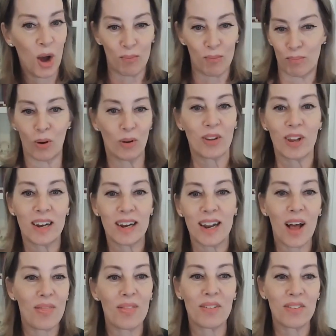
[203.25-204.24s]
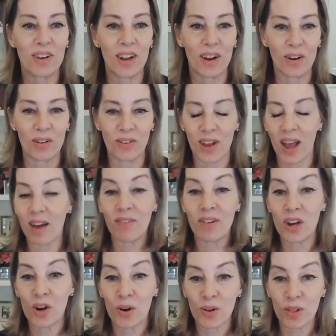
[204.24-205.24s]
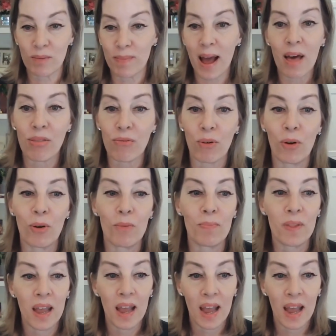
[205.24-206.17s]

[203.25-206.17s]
bolting down the stairs, having to go to the bathroom